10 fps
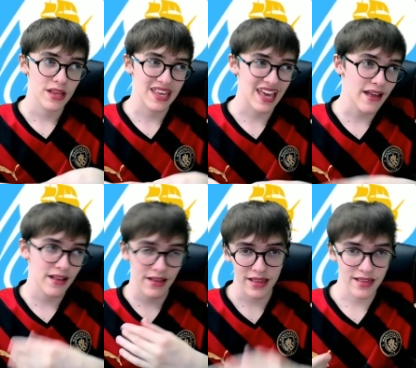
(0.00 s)
get
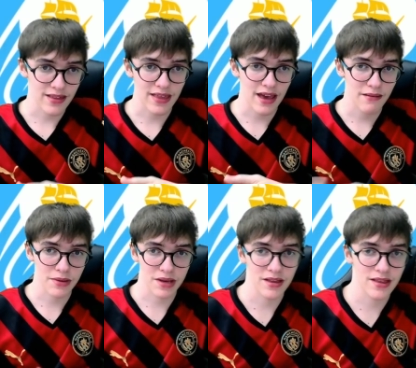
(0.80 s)
into that
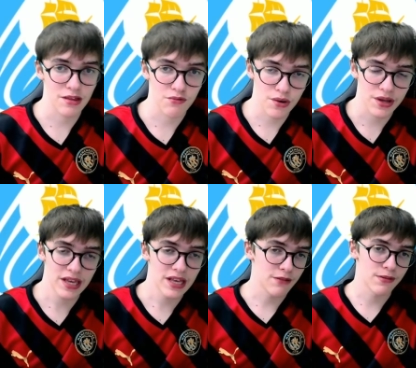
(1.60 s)
because it's what
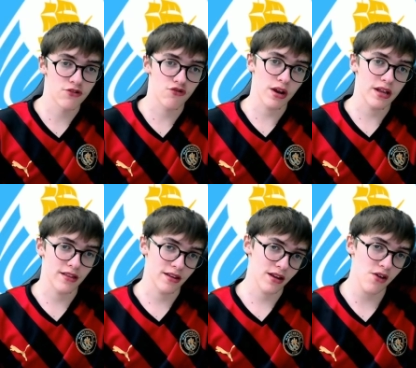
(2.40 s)
he'd been trained
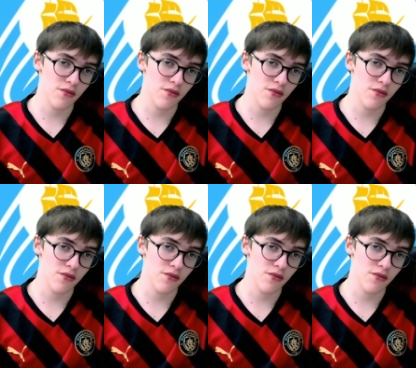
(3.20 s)
to do,